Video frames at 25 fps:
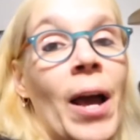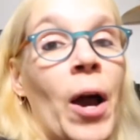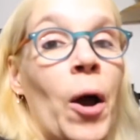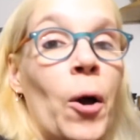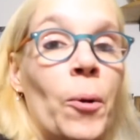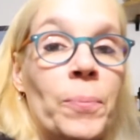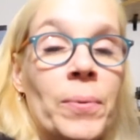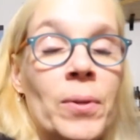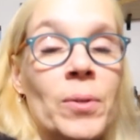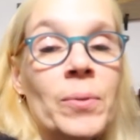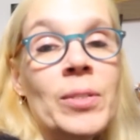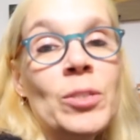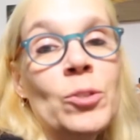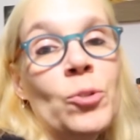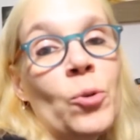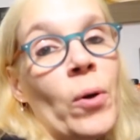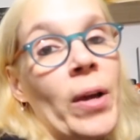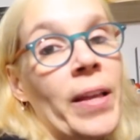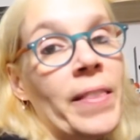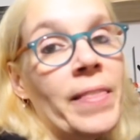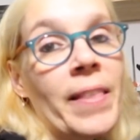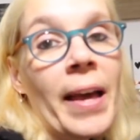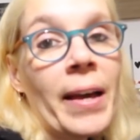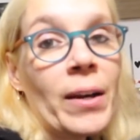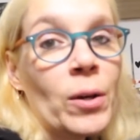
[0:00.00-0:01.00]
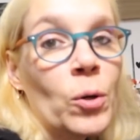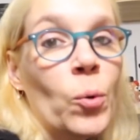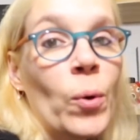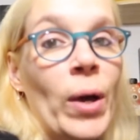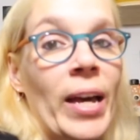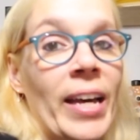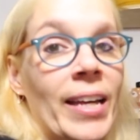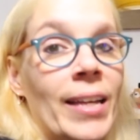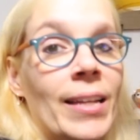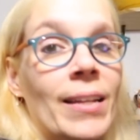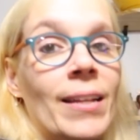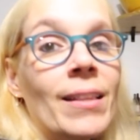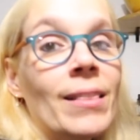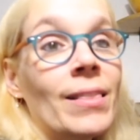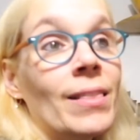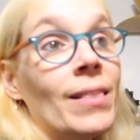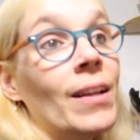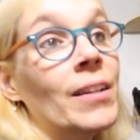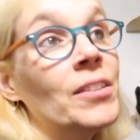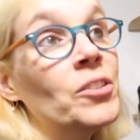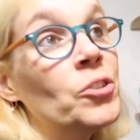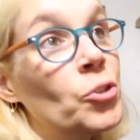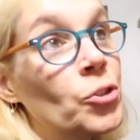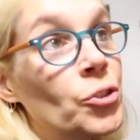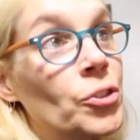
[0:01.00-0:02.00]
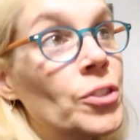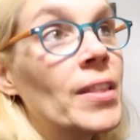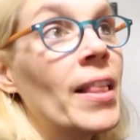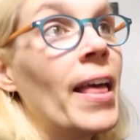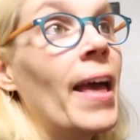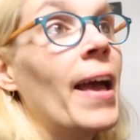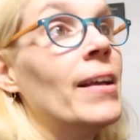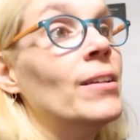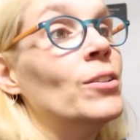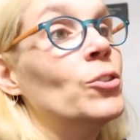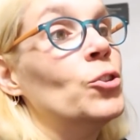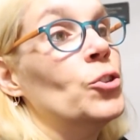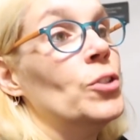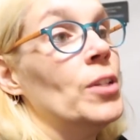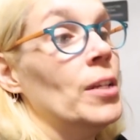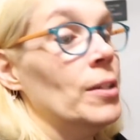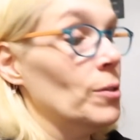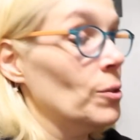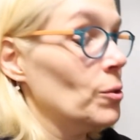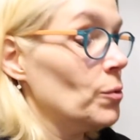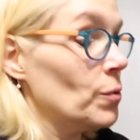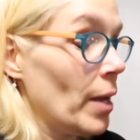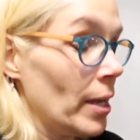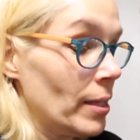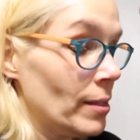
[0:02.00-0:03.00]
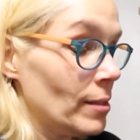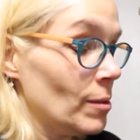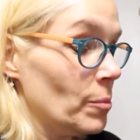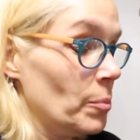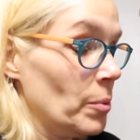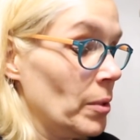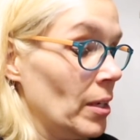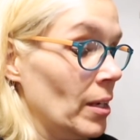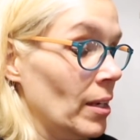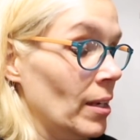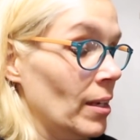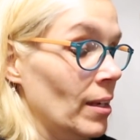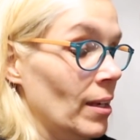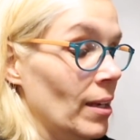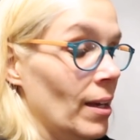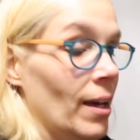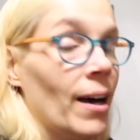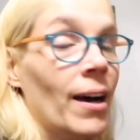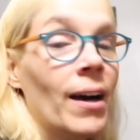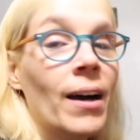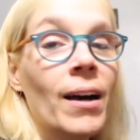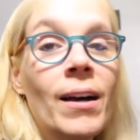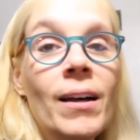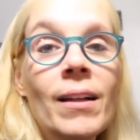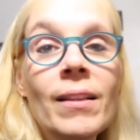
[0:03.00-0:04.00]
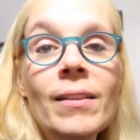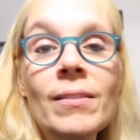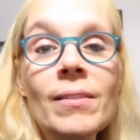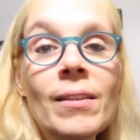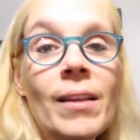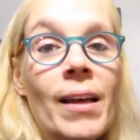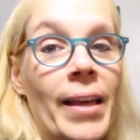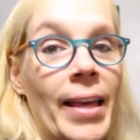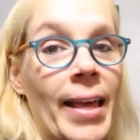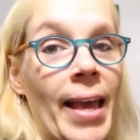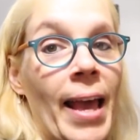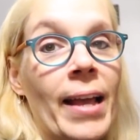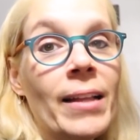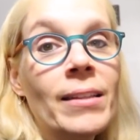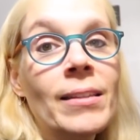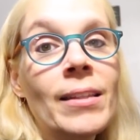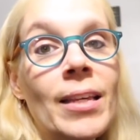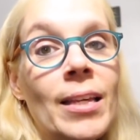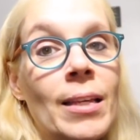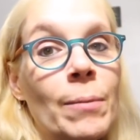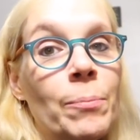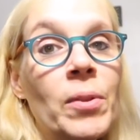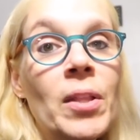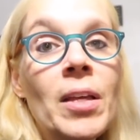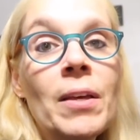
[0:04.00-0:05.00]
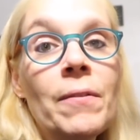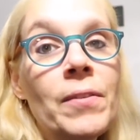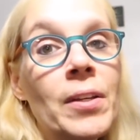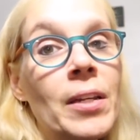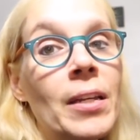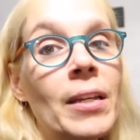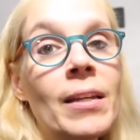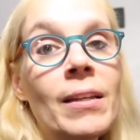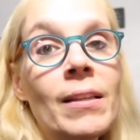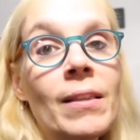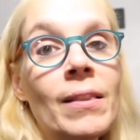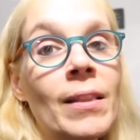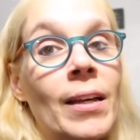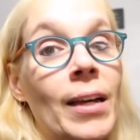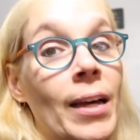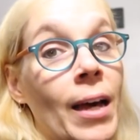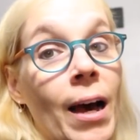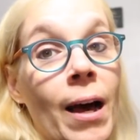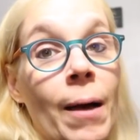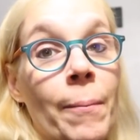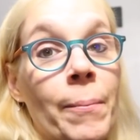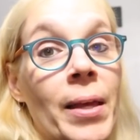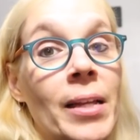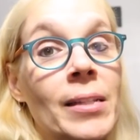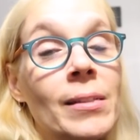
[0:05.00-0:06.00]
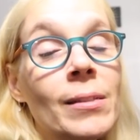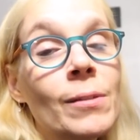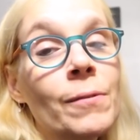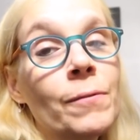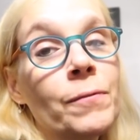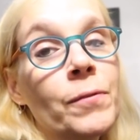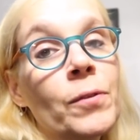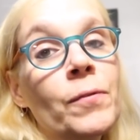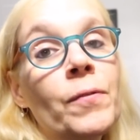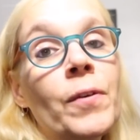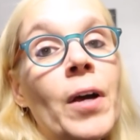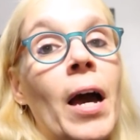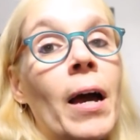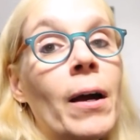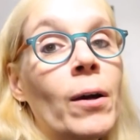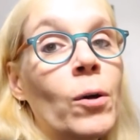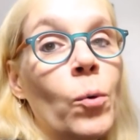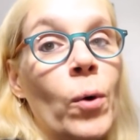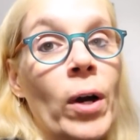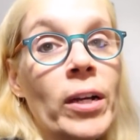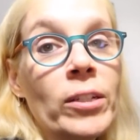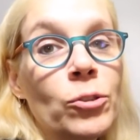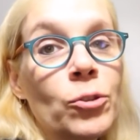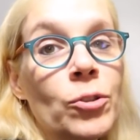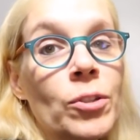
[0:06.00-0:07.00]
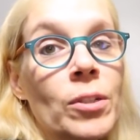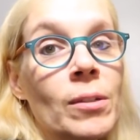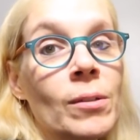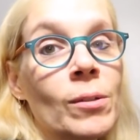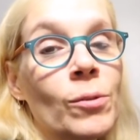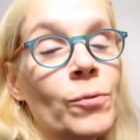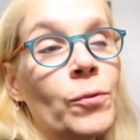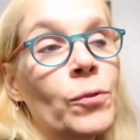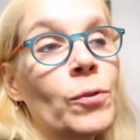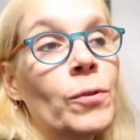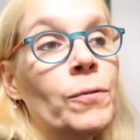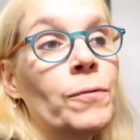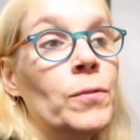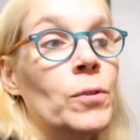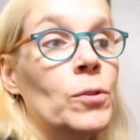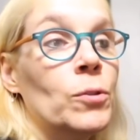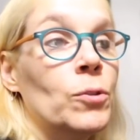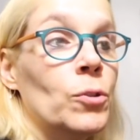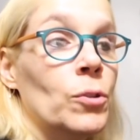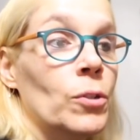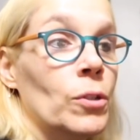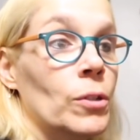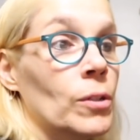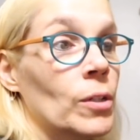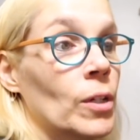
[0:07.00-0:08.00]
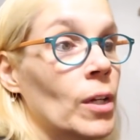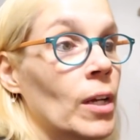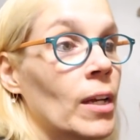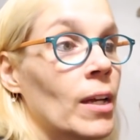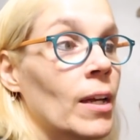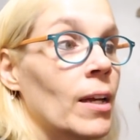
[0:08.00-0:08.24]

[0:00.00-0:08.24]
I hope you enjoyed that quick lunch slash dinner recipe. Uh, again, keep leaving it in the comments if you've got questions for a future